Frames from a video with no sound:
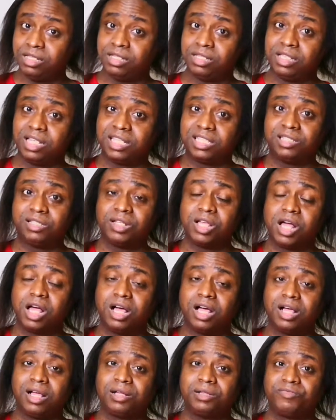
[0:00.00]
this
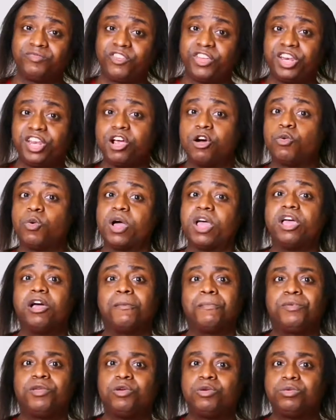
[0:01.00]
video will
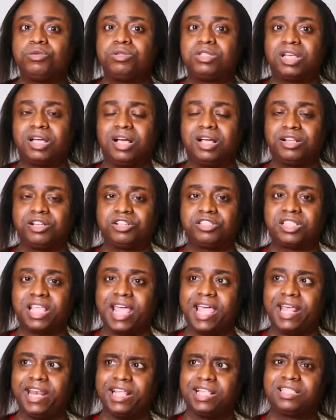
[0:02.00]
help you to
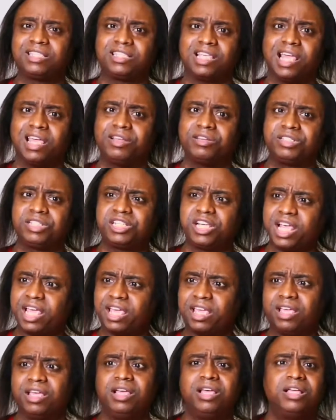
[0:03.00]
understand and
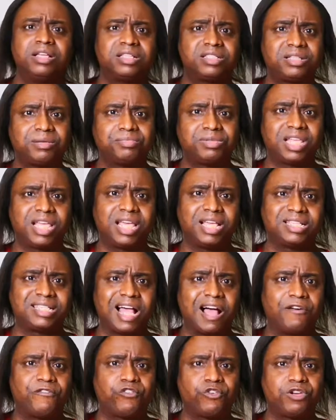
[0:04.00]
check some things
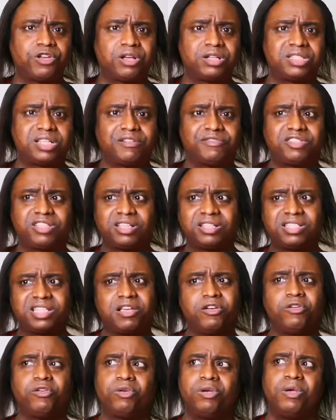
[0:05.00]
out for yourself to
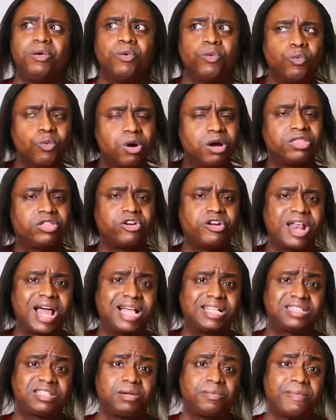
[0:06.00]
see whether or
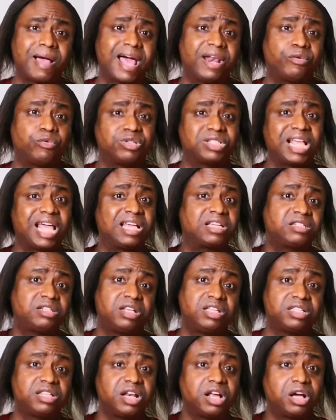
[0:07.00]
not somebody was
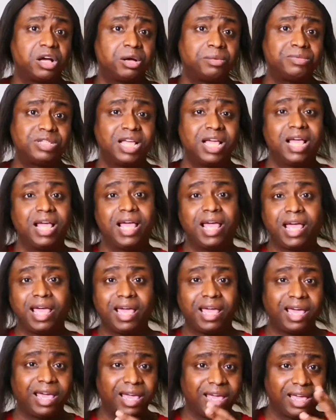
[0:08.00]
actually snubbed,
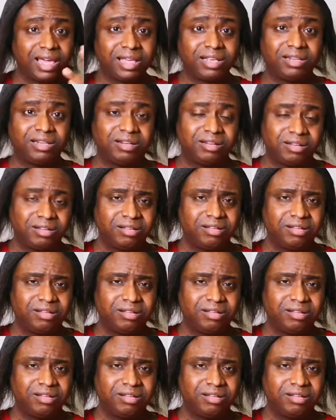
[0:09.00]
and